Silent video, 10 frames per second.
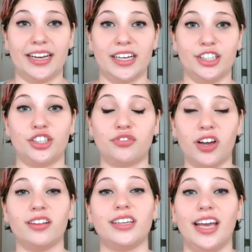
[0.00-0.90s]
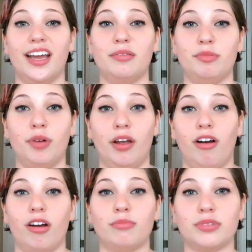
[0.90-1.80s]
and I just finally had him in my
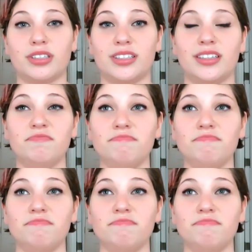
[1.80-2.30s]
arms